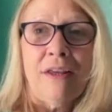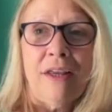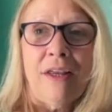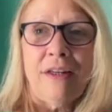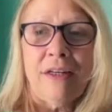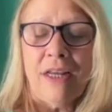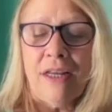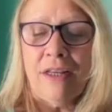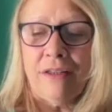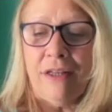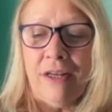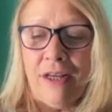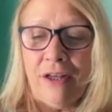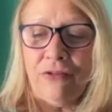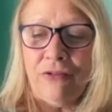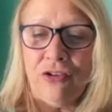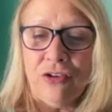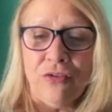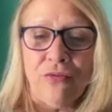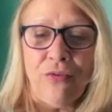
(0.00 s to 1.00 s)

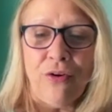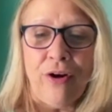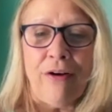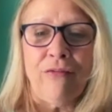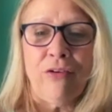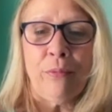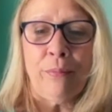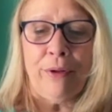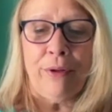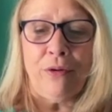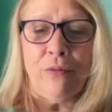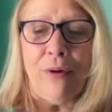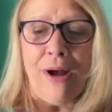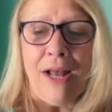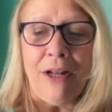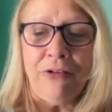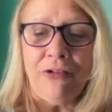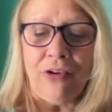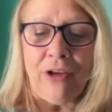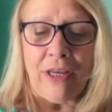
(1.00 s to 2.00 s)
and just for everybody
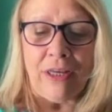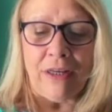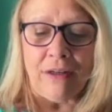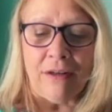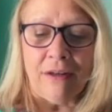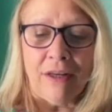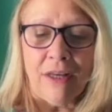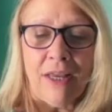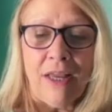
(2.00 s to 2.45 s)
watching,